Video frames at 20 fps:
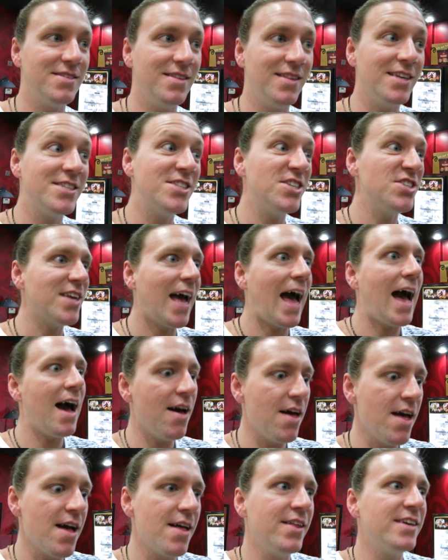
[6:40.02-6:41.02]
baby this is
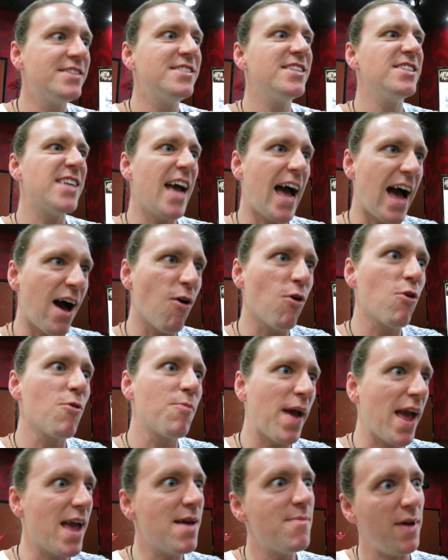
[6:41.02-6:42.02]
carrier. Our, this is our
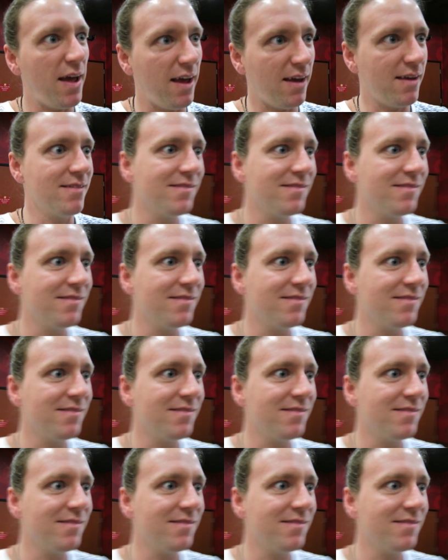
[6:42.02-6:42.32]
baby.